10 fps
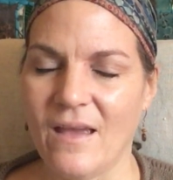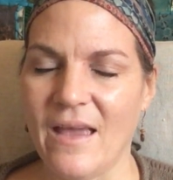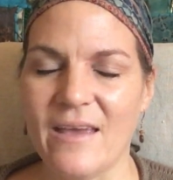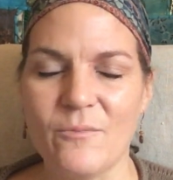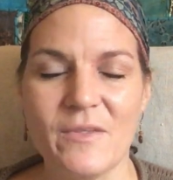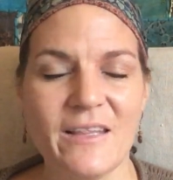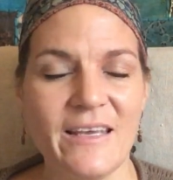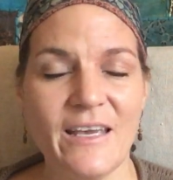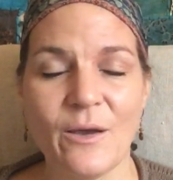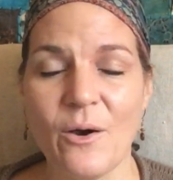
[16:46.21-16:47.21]
I am
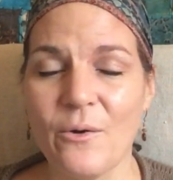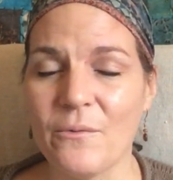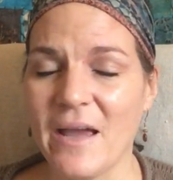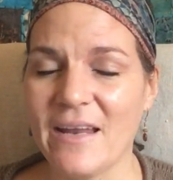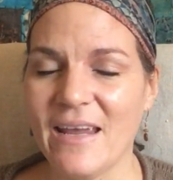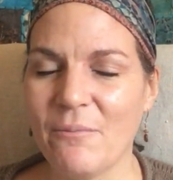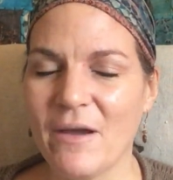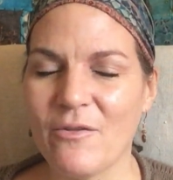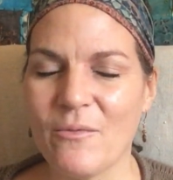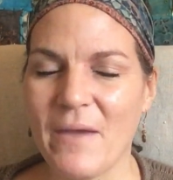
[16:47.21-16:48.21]
seeing already
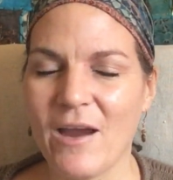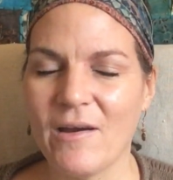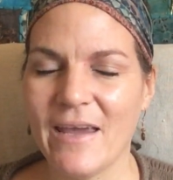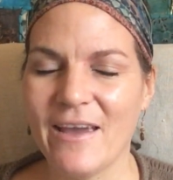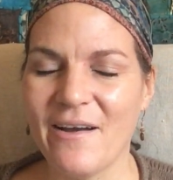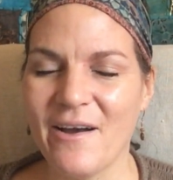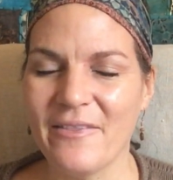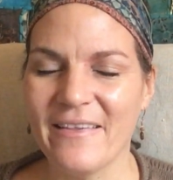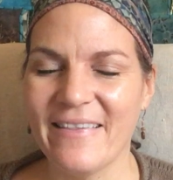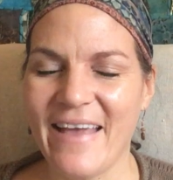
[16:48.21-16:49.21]
Mother Mary
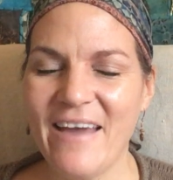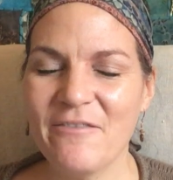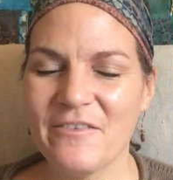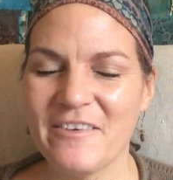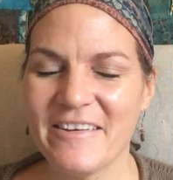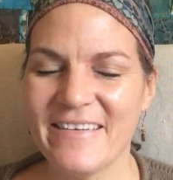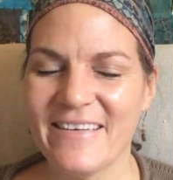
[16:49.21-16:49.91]
on the left